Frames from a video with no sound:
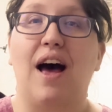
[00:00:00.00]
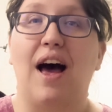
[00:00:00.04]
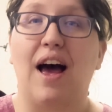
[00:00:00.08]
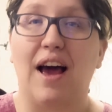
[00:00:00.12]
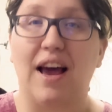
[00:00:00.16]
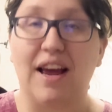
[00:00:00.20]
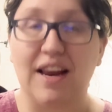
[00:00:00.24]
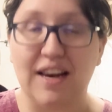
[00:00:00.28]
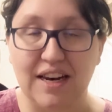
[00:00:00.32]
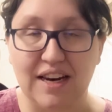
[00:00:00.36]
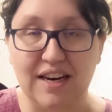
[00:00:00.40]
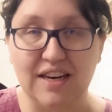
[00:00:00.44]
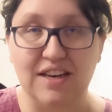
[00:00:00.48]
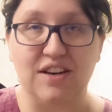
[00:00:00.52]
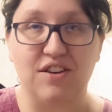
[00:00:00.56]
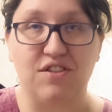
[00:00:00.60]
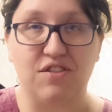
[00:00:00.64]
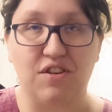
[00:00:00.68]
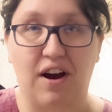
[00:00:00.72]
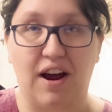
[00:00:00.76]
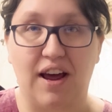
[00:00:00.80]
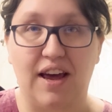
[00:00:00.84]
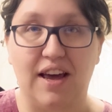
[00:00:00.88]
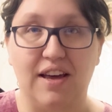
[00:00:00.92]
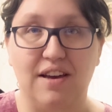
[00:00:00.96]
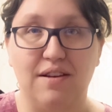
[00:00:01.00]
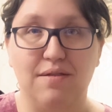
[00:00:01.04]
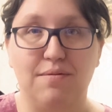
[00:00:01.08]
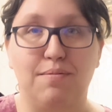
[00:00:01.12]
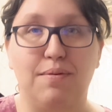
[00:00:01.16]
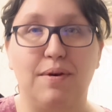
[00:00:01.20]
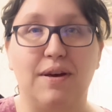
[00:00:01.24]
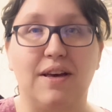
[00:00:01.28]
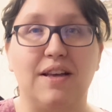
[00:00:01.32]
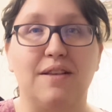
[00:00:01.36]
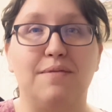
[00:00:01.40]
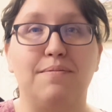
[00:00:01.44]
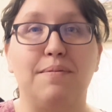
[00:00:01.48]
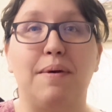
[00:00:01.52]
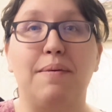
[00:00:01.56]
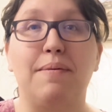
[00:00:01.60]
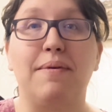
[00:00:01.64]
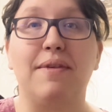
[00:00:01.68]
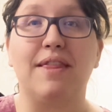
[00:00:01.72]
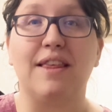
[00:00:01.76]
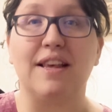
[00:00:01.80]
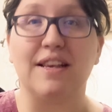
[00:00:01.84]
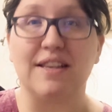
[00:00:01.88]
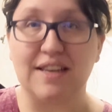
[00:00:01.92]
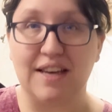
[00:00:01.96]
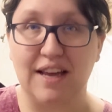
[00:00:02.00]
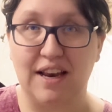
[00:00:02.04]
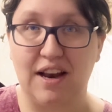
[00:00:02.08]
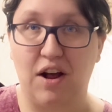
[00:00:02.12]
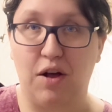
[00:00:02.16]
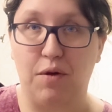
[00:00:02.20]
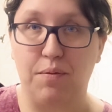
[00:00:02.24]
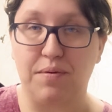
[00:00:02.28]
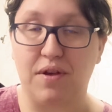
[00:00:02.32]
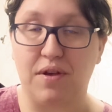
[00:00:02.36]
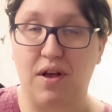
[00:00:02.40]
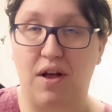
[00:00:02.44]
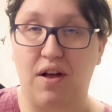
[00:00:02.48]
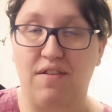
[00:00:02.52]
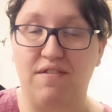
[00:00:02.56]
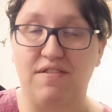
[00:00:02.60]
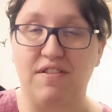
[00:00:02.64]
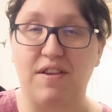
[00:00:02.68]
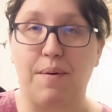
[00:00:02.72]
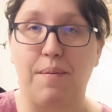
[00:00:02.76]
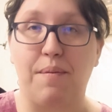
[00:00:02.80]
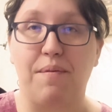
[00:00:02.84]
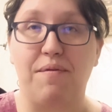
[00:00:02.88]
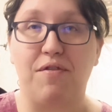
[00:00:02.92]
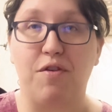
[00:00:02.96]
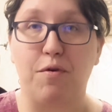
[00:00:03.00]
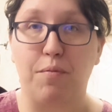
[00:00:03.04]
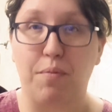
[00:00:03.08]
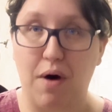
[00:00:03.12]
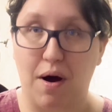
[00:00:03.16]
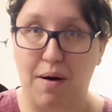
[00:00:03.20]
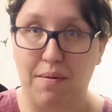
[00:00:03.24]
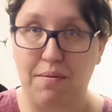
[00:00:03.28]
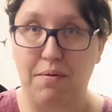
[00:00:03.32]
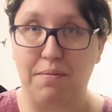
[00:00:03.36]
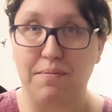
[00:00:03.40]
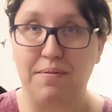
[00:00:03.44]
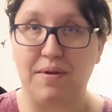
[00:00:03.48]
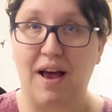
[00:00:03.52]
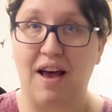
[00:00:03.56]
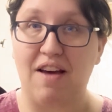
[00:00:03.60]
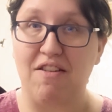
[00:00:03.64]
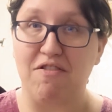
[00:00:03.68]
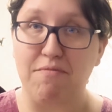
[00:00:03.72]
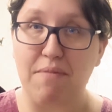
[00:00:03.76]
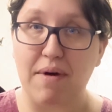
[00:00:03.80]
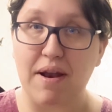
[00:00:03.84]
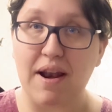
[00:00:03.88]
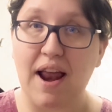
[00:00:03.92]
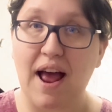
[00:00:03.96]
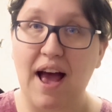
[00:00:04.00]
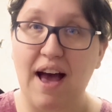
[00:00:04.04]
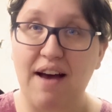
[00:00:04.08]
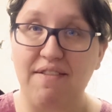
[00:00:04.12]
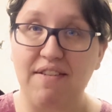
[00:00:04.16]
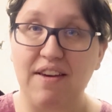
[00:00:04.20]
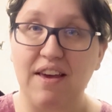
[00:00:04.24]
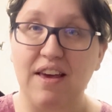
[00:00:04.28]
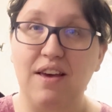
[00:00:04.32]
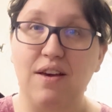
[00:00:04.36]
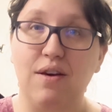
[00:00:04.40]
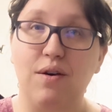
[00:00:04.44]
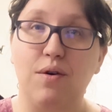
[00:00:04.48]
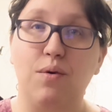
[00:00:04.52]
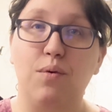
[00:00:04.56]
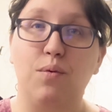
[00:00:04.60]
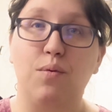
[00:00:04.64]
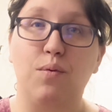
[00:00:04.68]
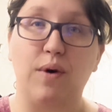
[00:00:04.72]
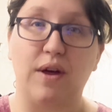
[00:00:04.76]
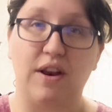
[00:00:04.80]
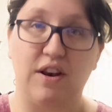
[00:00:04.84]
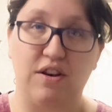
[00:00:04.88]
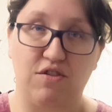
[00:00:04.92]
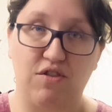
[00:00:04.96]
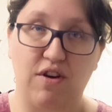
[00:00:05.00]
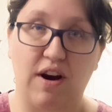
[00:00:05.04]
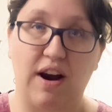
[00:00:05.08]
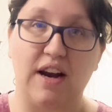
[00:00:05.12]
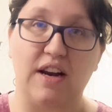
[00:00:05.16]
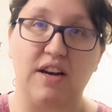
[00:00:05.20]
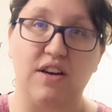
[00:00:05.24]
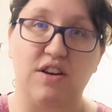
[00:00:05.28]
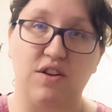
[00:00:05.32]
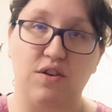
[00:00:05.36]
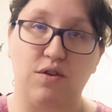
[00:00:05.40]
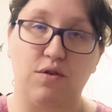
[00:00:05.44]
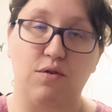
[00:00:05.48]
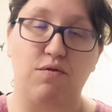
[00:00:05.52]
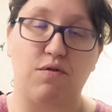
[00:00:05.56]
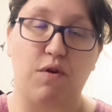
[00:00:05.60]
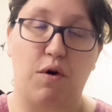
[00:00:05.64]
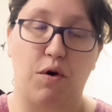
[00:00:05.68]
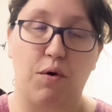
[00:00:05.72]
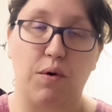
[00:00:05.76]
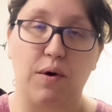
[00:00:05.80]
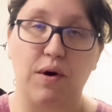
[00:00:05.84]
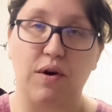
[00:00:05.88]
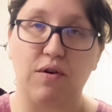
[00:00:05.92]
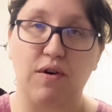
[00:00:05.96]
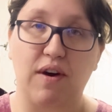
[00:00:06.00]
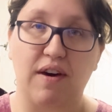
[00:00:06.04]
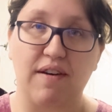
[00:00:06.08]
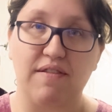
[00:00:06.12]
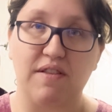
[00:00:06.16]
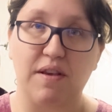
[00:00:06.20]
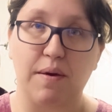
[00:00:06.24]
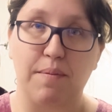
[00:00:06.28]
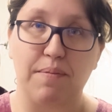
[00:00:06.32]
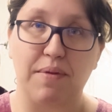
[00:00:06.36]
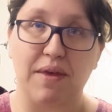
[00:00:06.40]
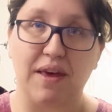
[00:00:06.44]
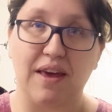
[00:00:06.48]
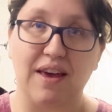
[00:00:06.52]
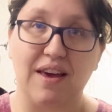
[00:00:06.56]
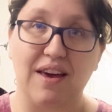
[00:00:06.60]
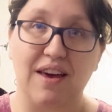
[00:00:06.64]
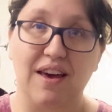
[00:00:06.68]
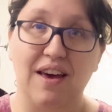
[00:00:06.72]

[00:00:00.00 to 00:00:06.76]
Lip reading: I need to try it, because maybe this can help solve some of the problems I've been having when trying to photo engrave something.